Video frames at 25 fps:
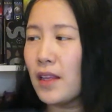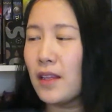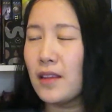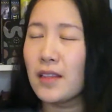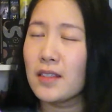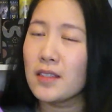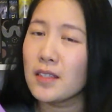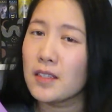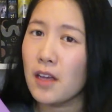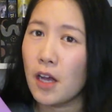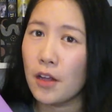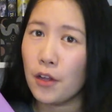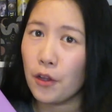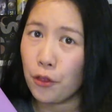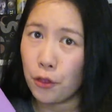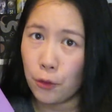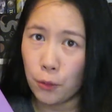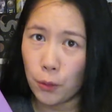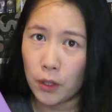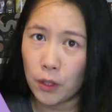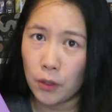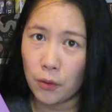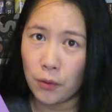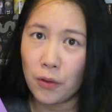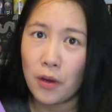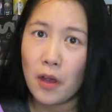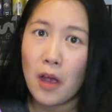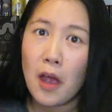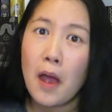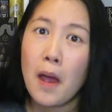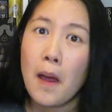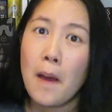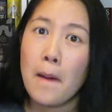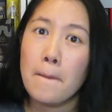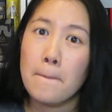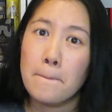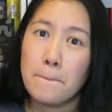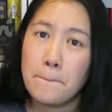This is not a thriller,
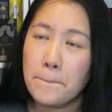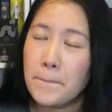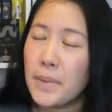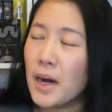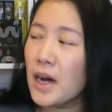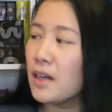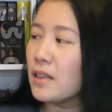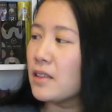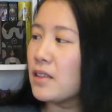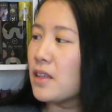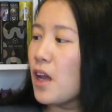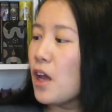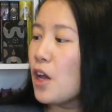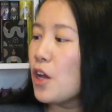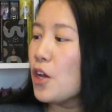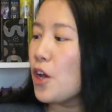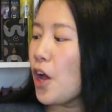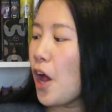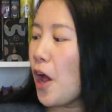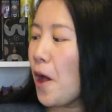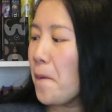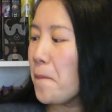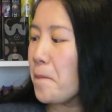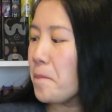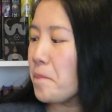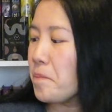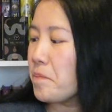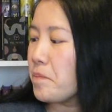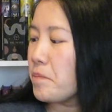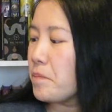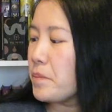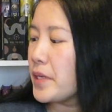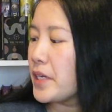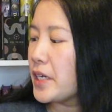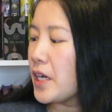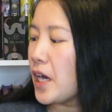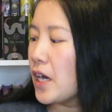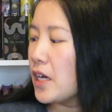but
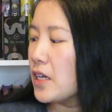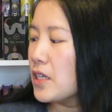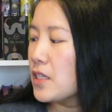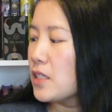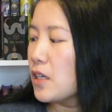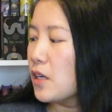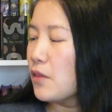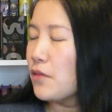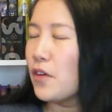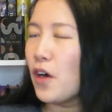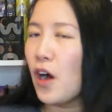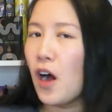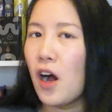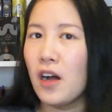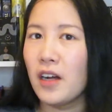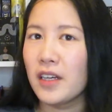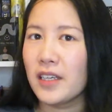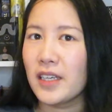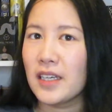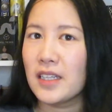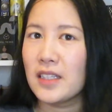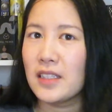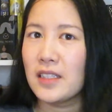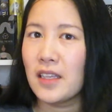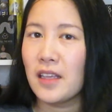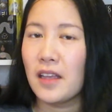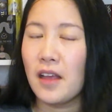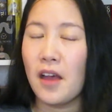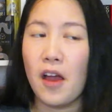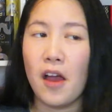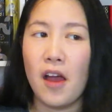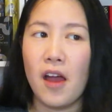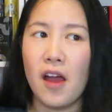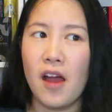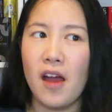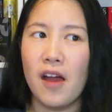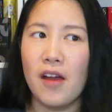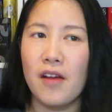because of August's
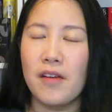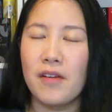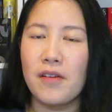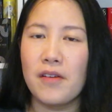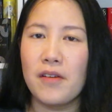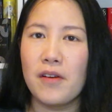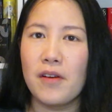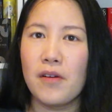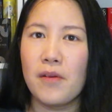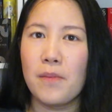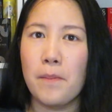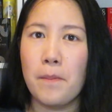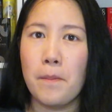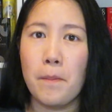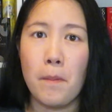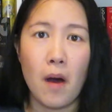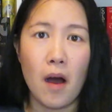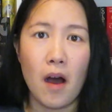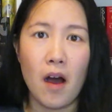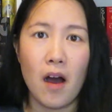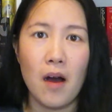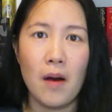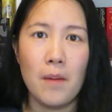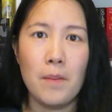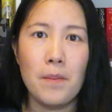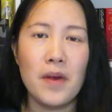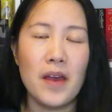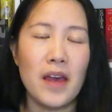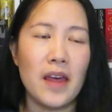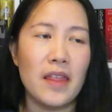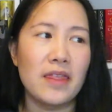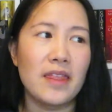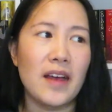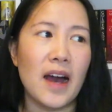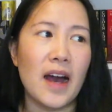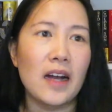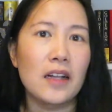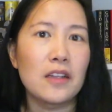mom
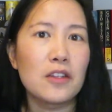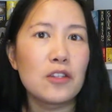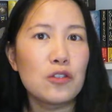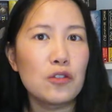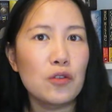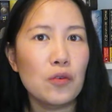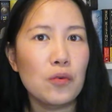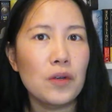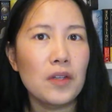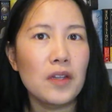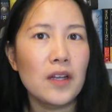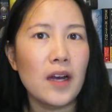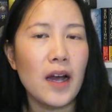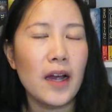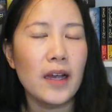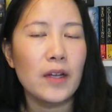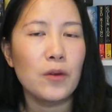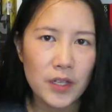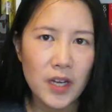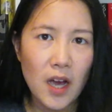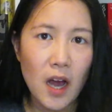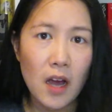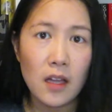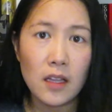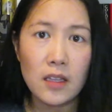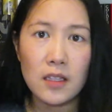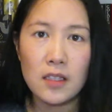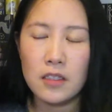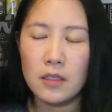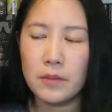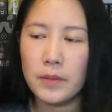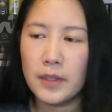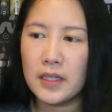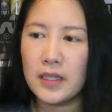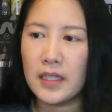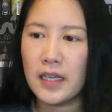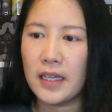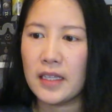and dad storyline, we got a little
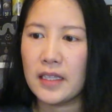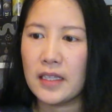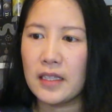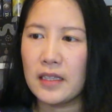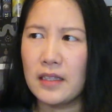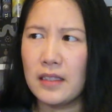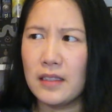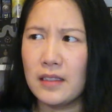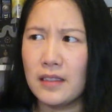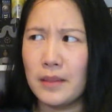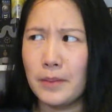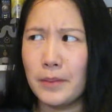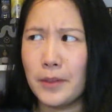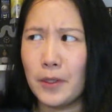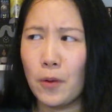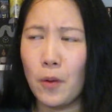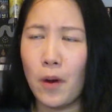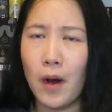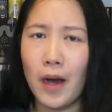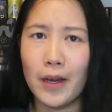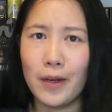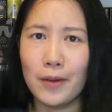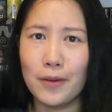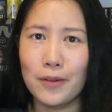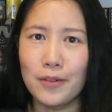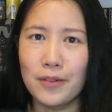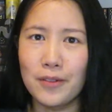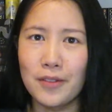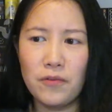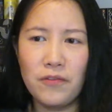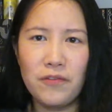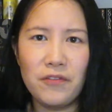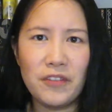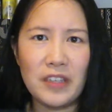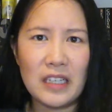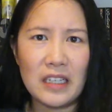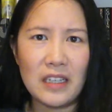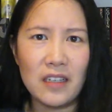bit like Lizzie McGuire
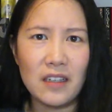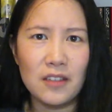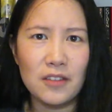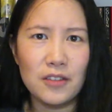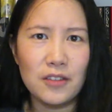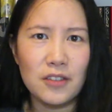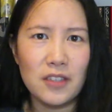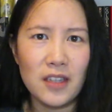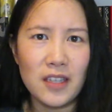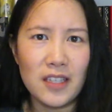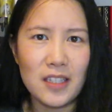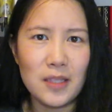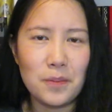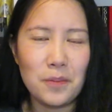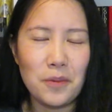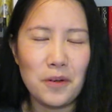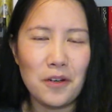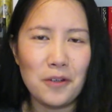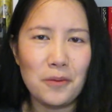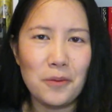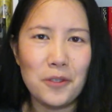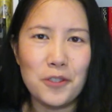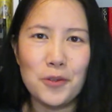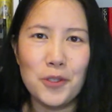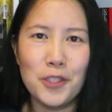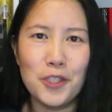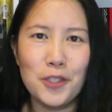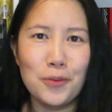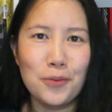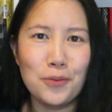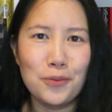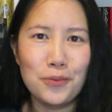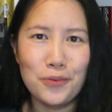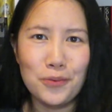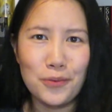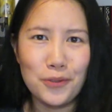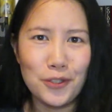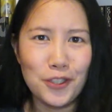feel to this book, which was
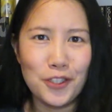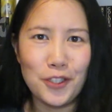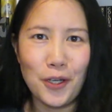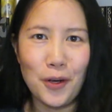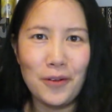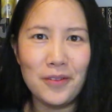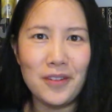so